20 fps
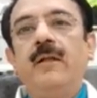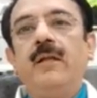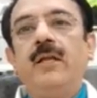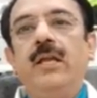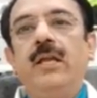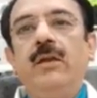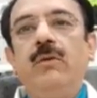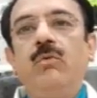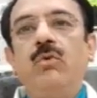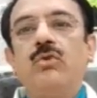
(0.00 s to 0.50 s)

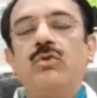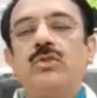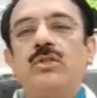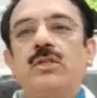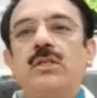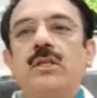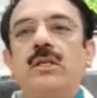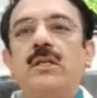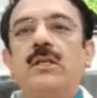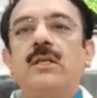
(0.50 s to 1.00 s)
He
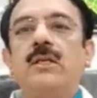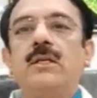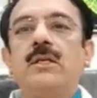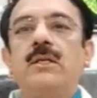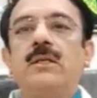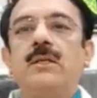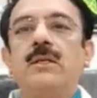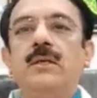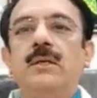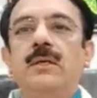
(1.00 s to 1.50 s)
was
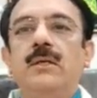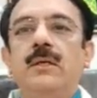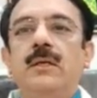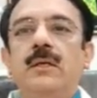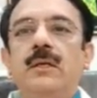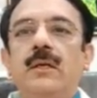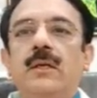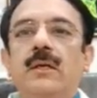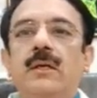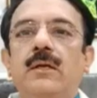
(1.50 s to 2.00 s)
a
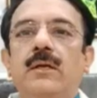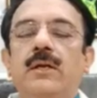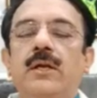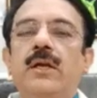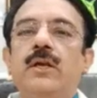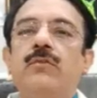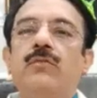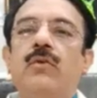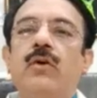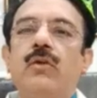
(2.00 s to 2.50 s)

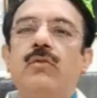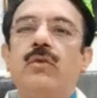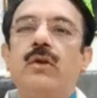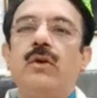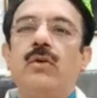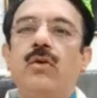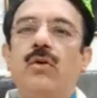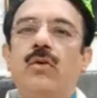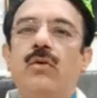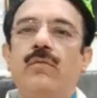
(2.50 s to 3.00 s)
great
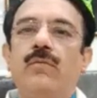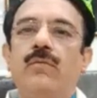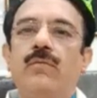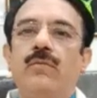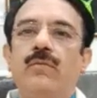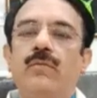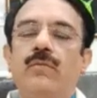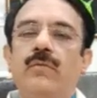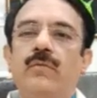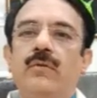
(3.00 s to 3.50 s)
follower
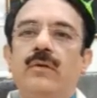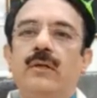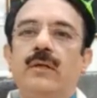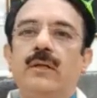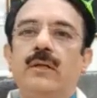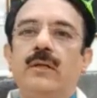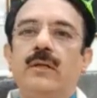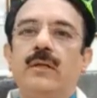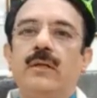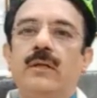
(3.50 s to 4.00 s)

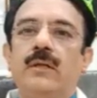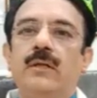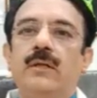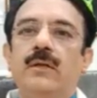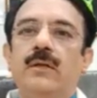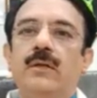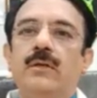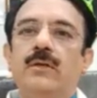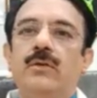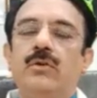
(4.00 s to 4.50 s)
of
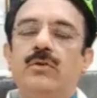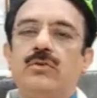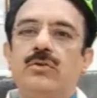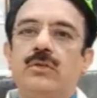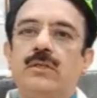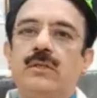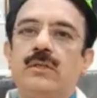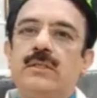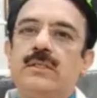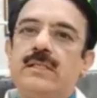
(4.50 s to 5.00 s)

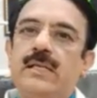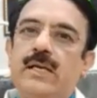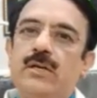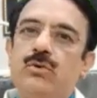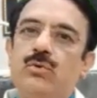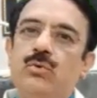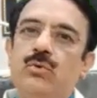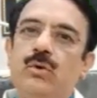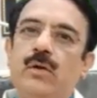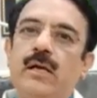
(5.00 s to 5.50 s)
Dr.
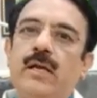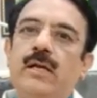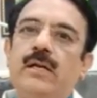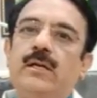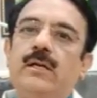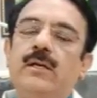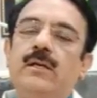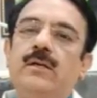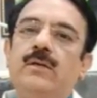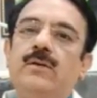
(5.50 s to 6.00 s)
Sato
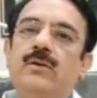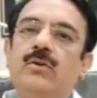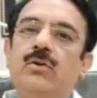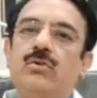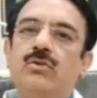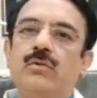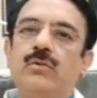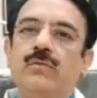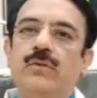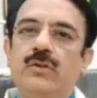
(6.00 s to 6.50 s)
and
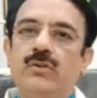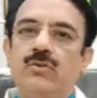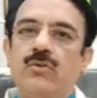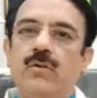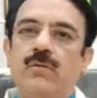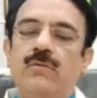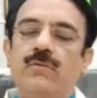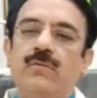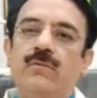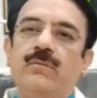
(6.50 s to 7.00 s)
Dr.
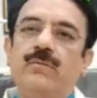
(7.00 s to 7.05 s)
Fedorov.